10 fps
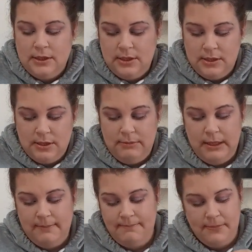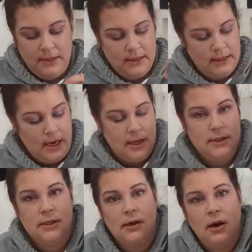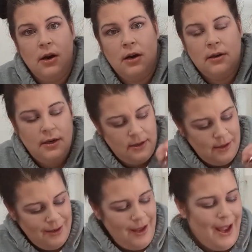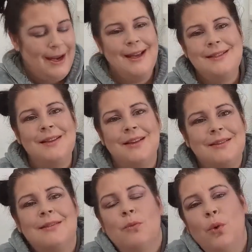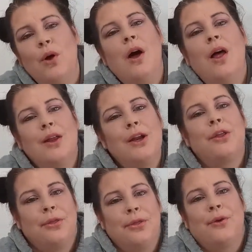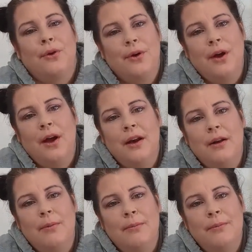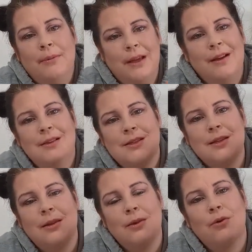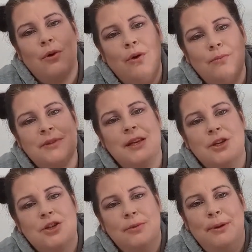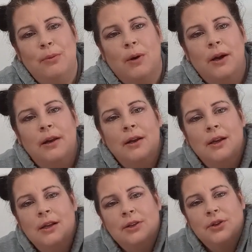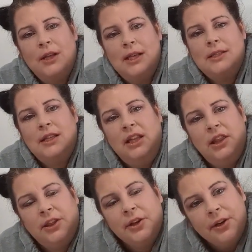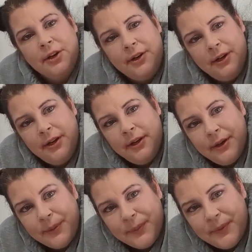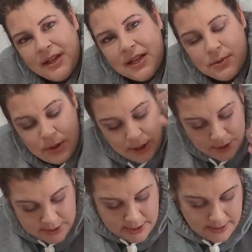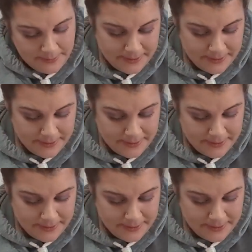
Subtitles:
So, I mean, that's our... I guess that's... We'll call it a third item. Because the chromes each should be one. So, that's the third. That's what it looks like.